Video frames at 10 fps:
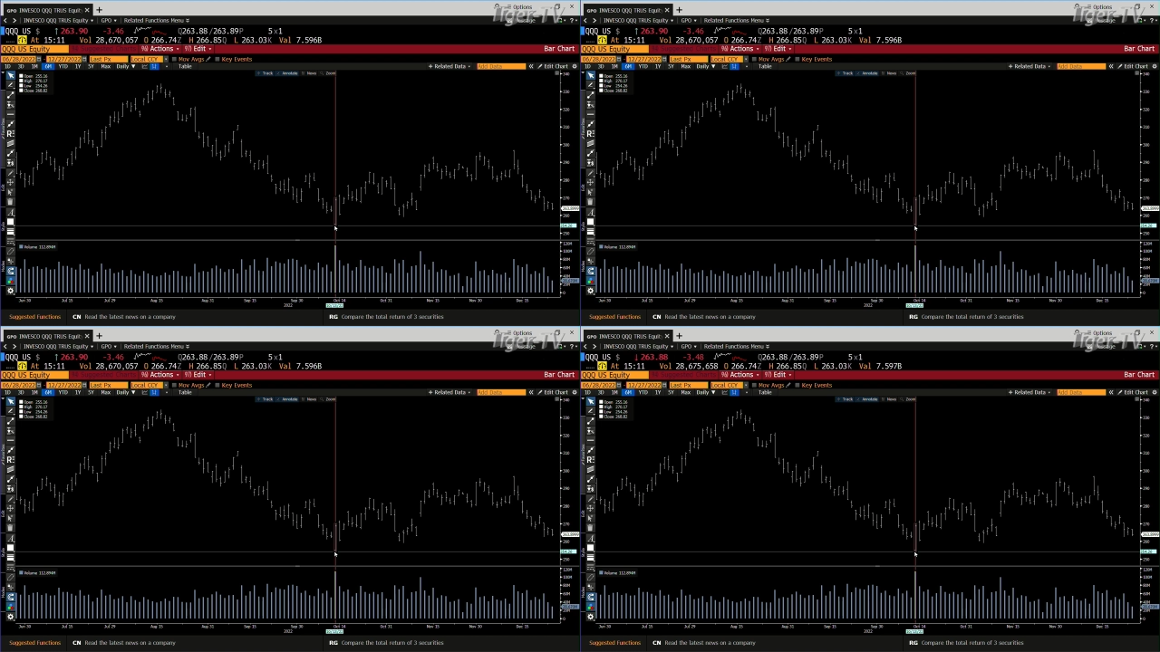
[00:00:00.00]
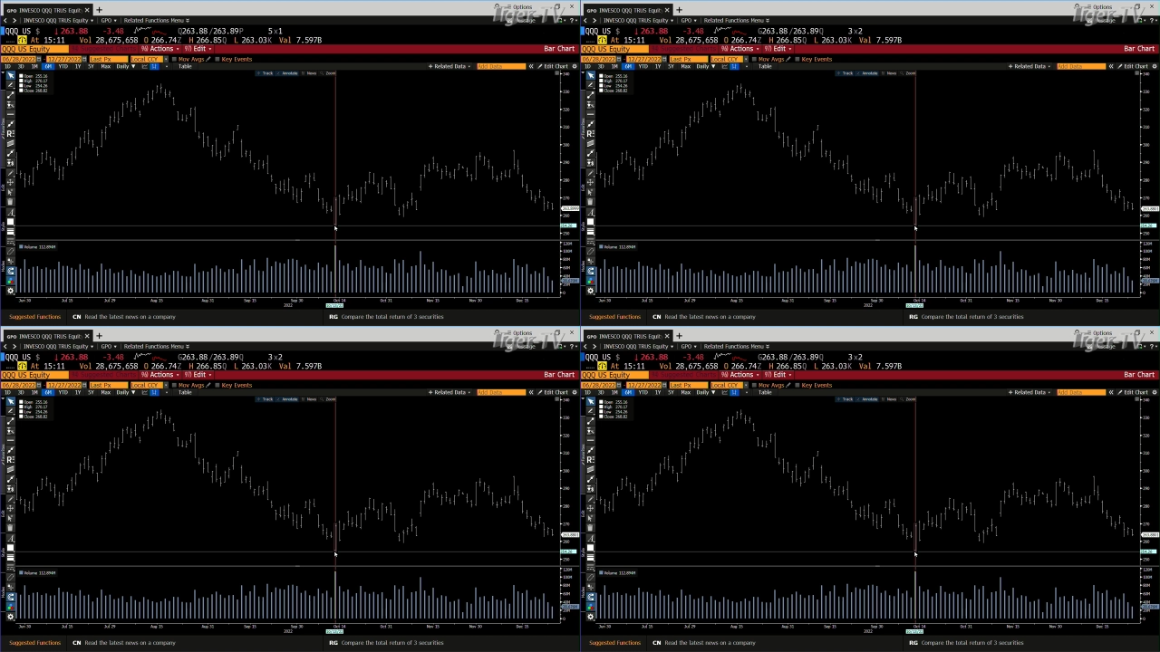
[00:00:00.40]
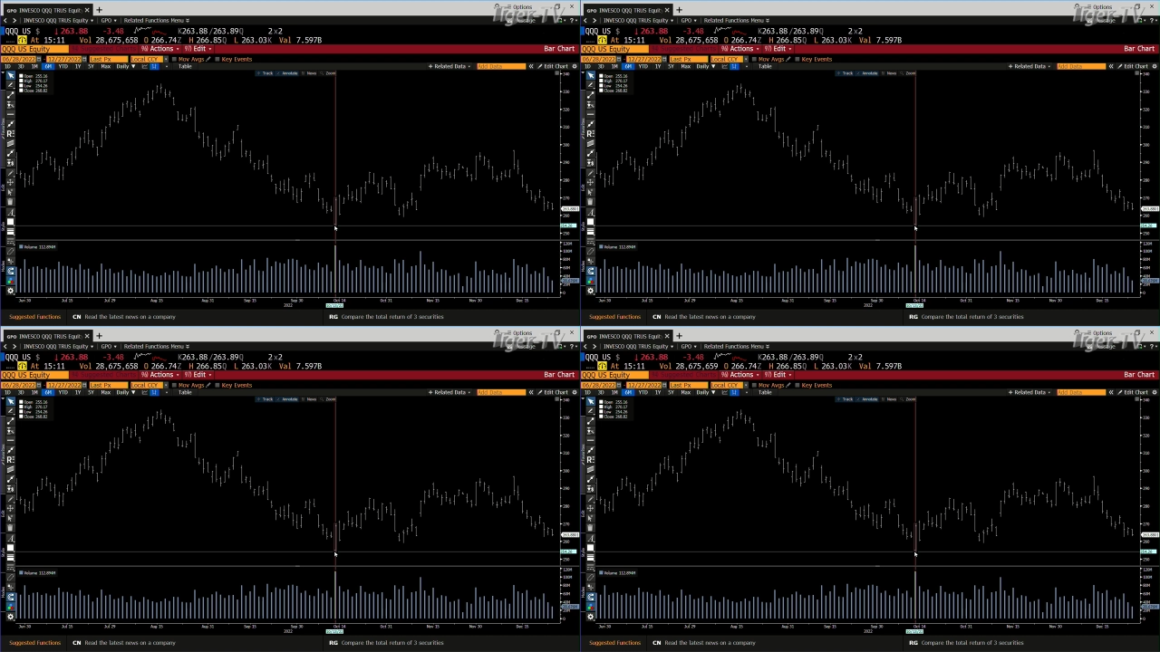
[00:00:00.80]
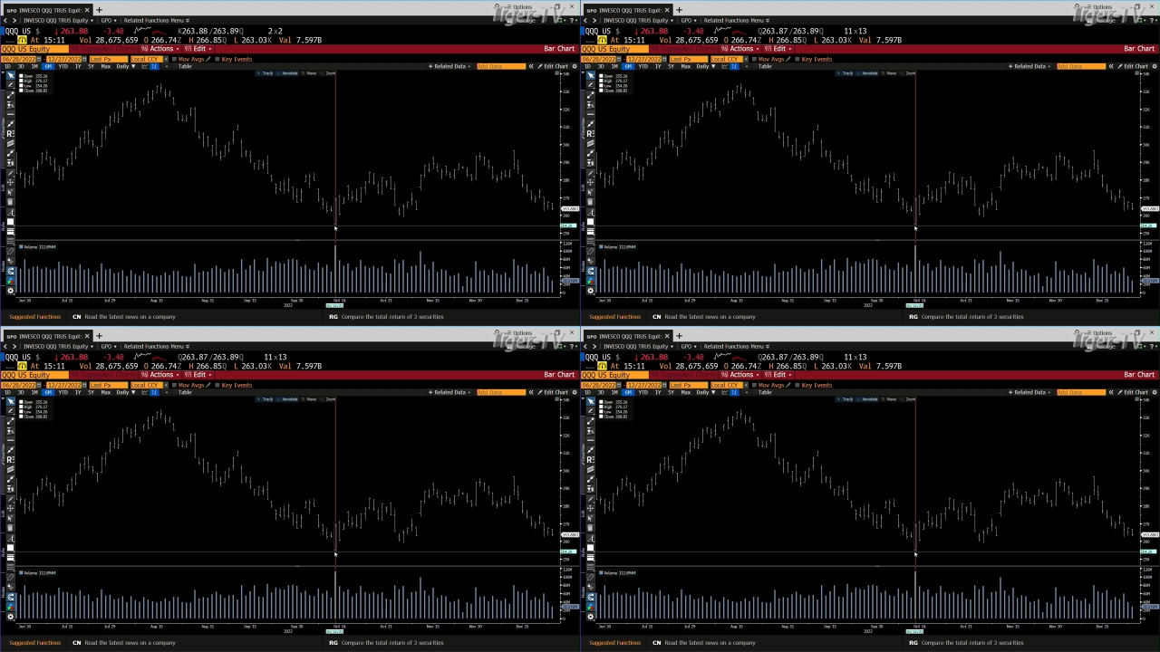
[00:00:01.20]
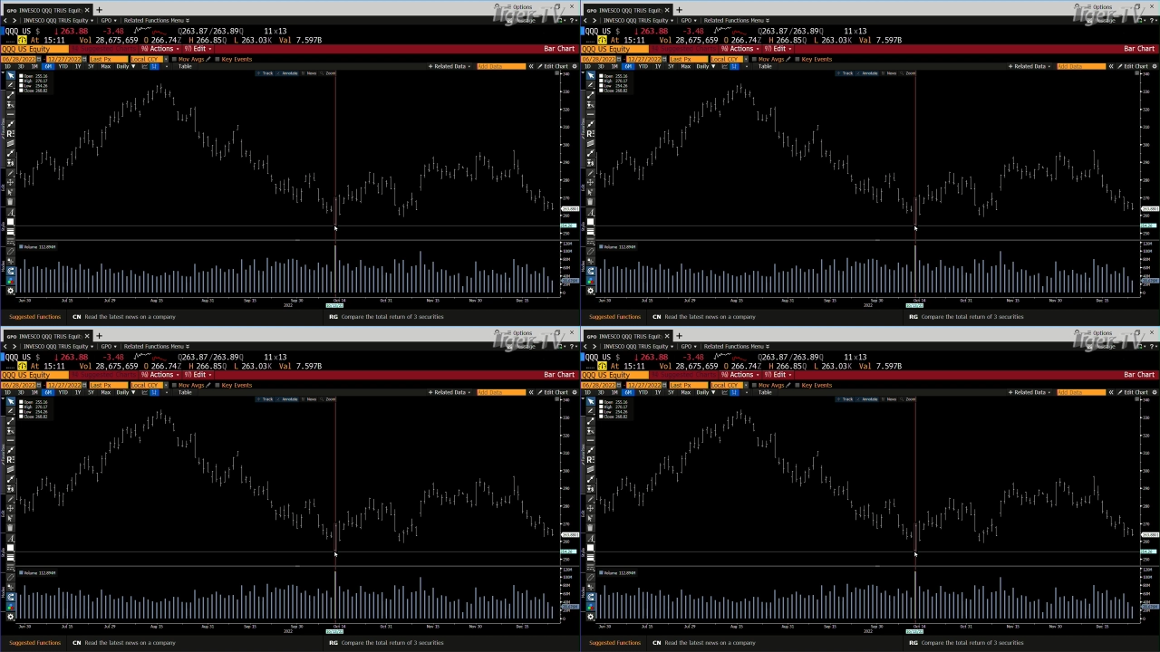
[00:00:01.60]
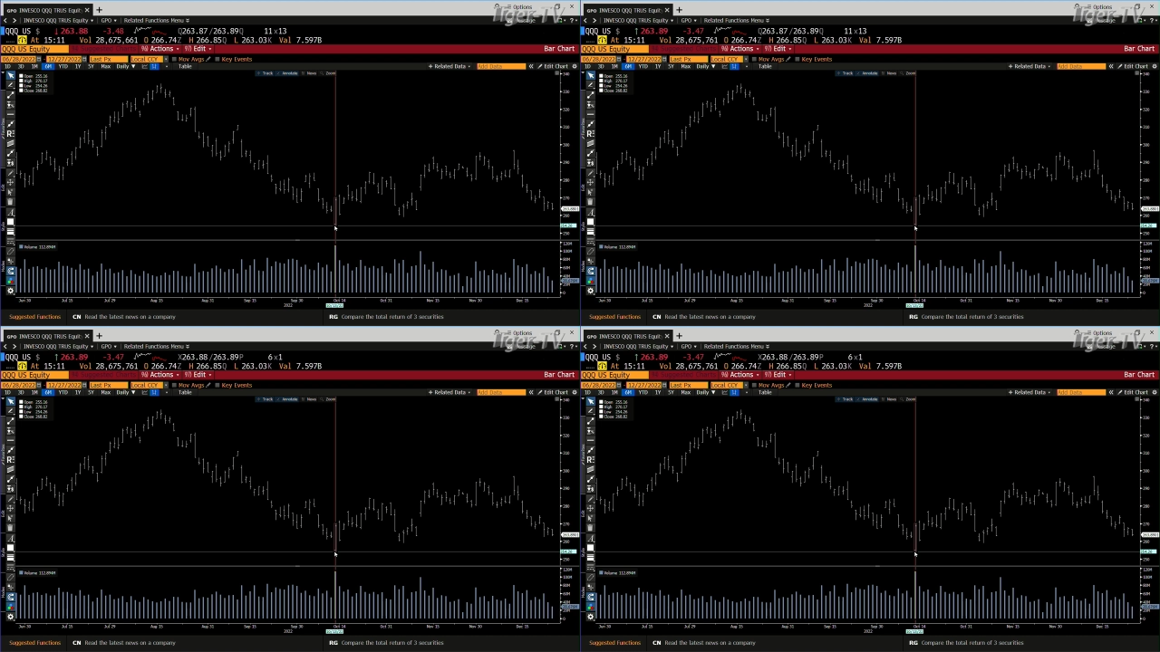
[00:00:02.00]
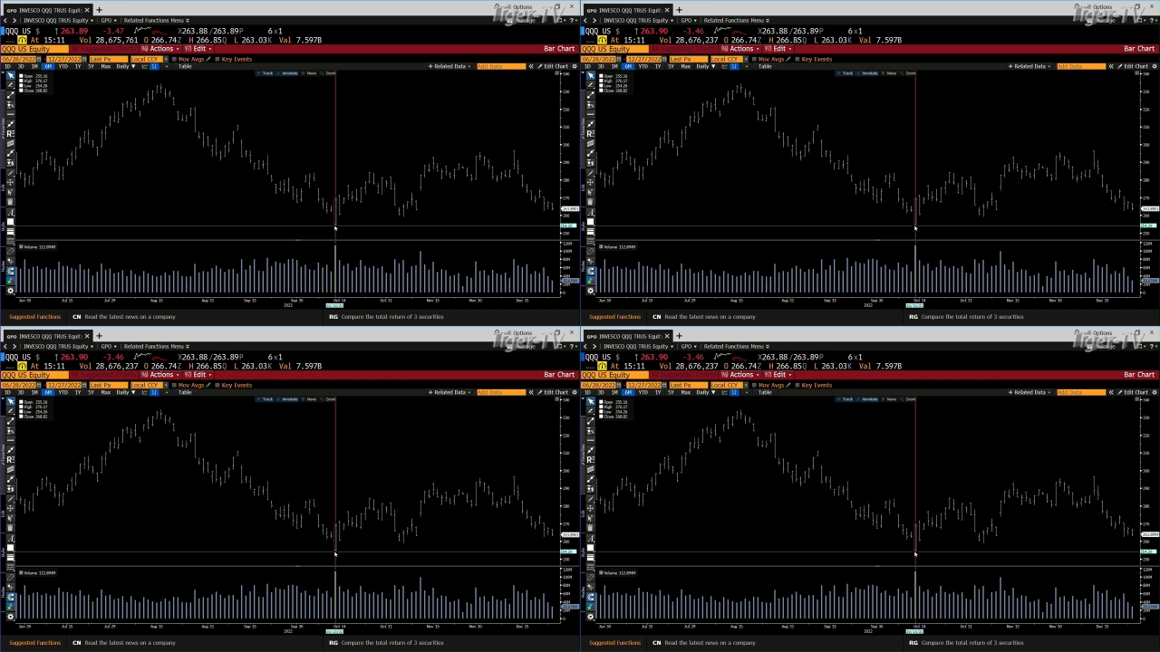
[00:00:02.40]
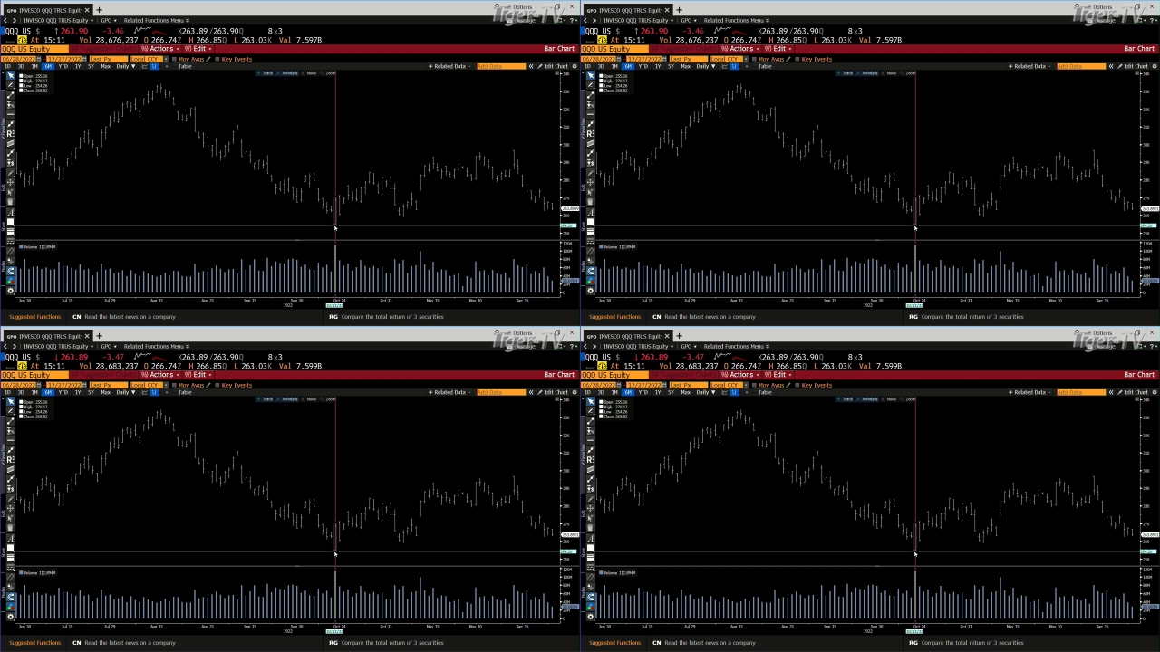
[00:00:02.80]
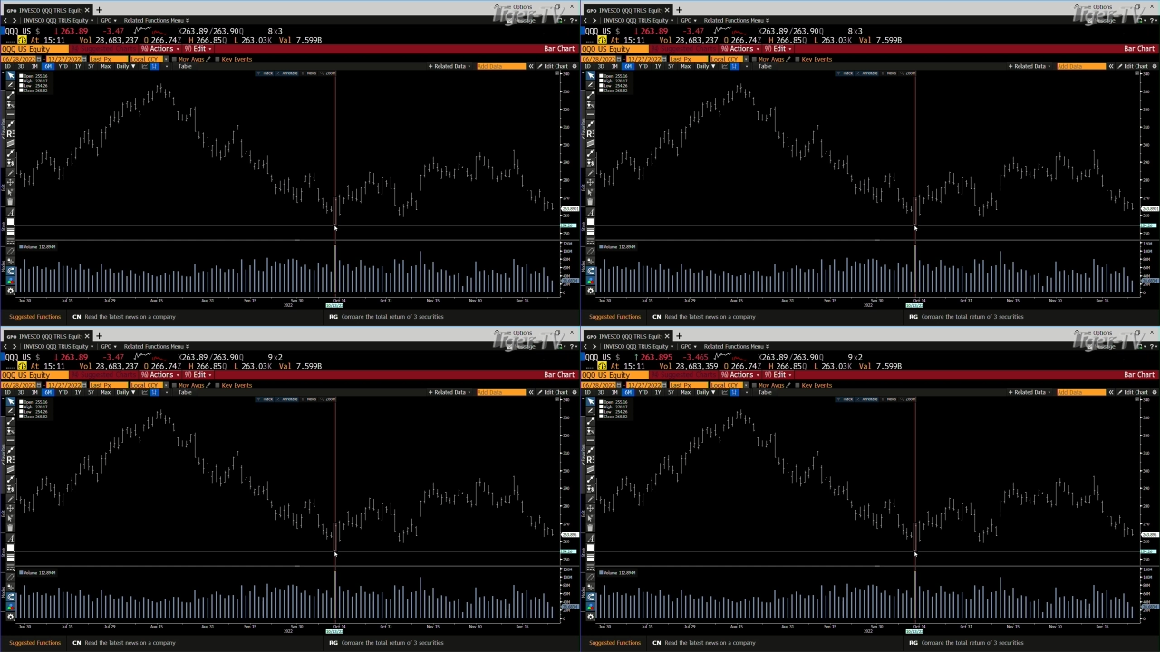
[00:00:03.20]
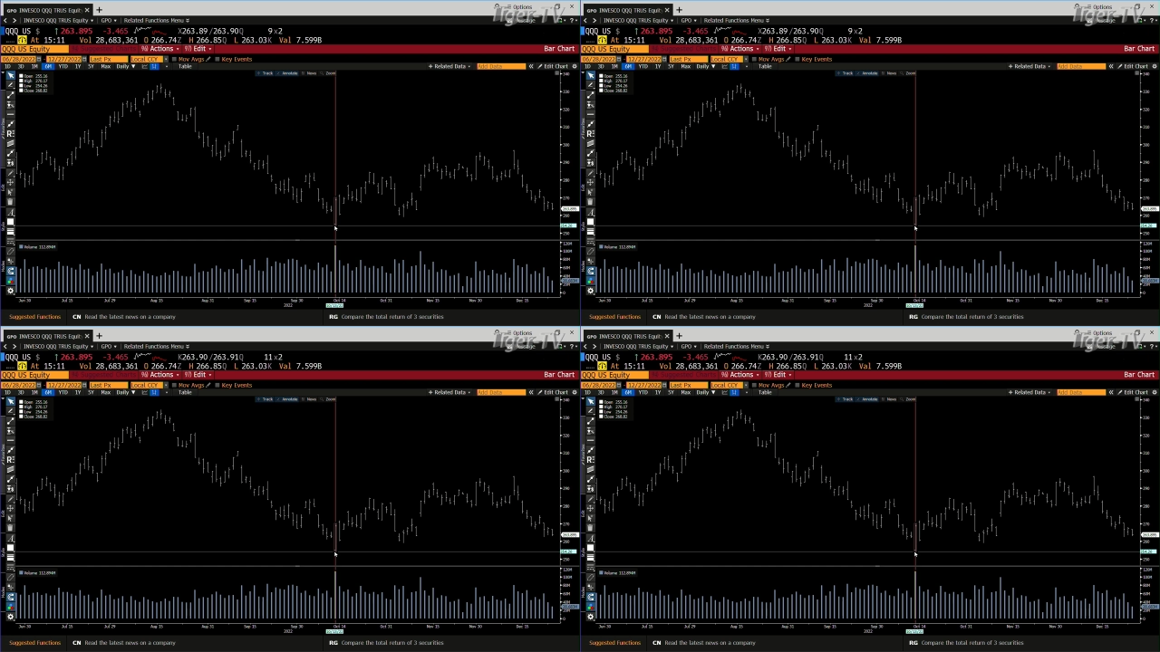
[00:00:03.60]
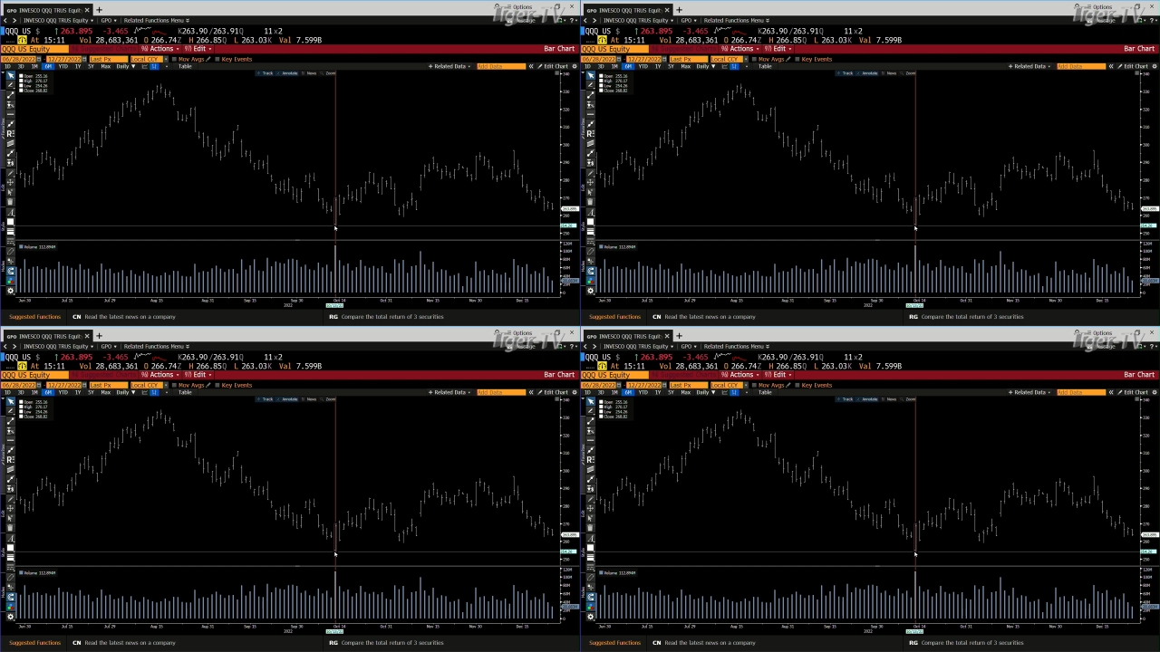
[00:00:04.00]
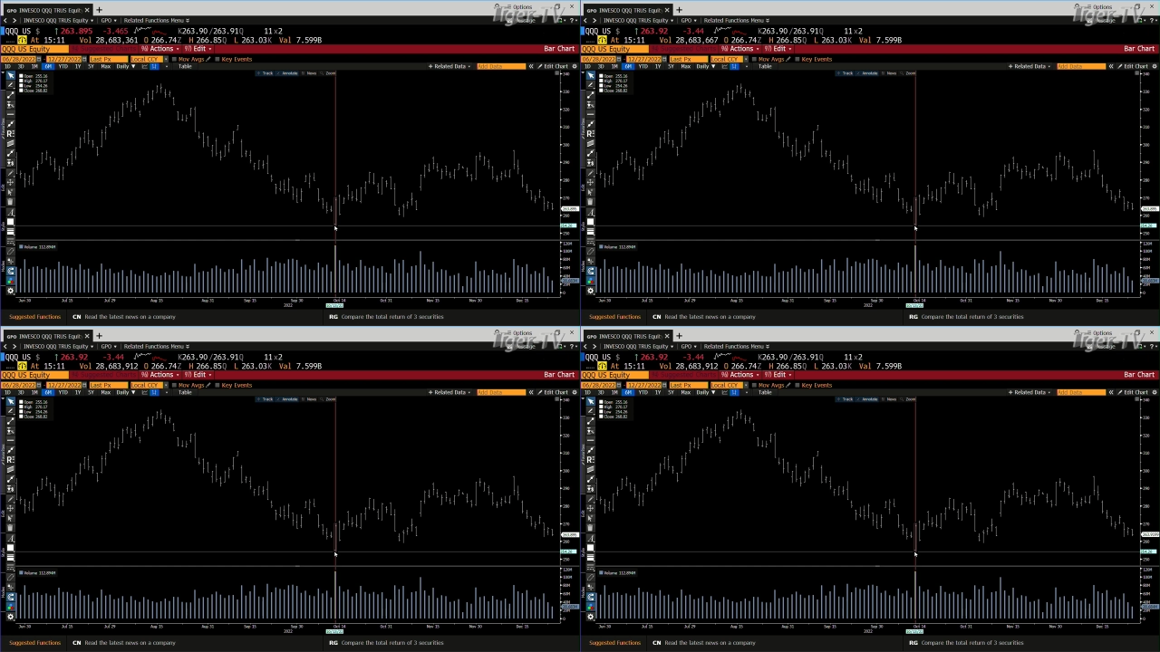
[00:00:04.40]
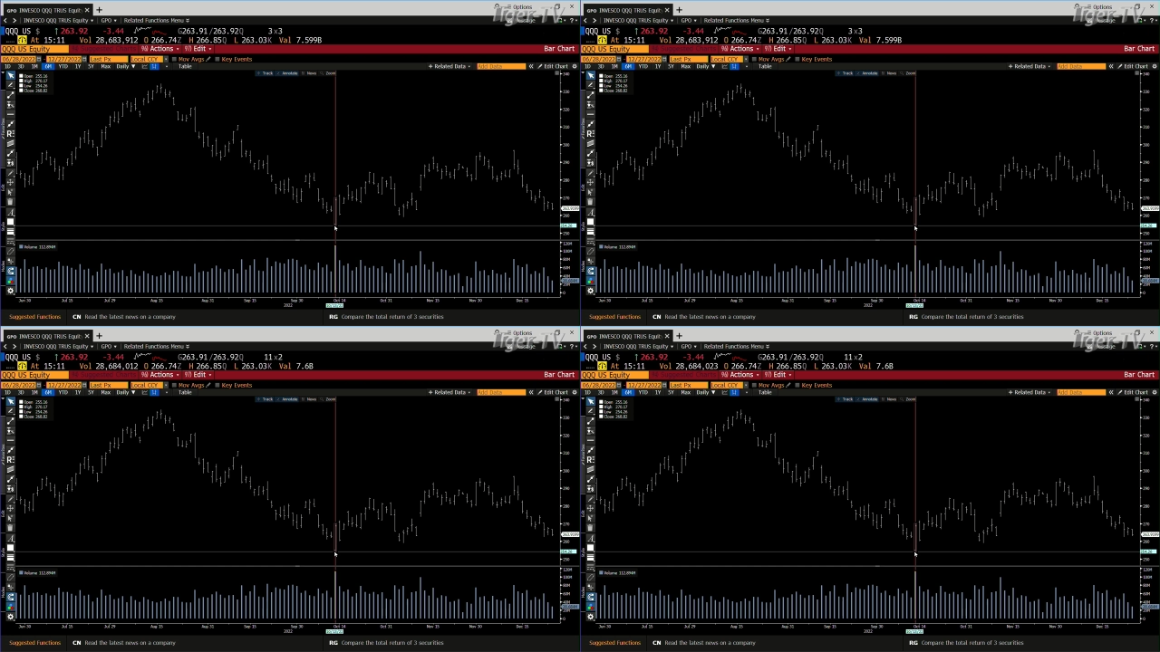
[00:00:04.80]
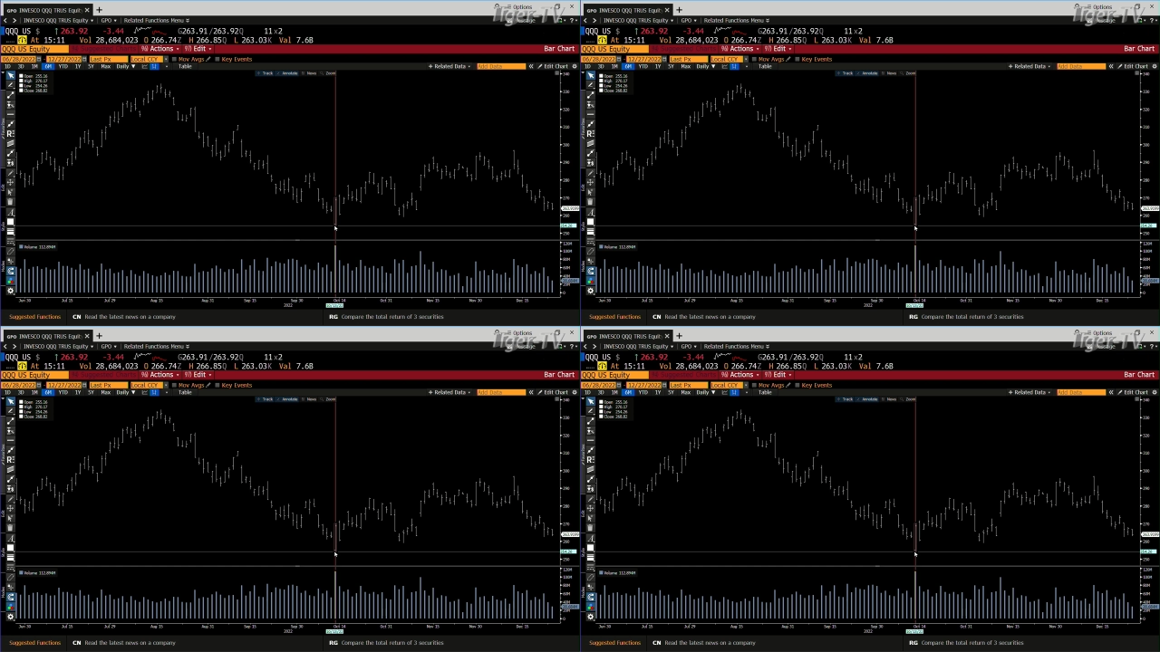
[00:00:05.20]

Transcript: [unreadable: no face in view]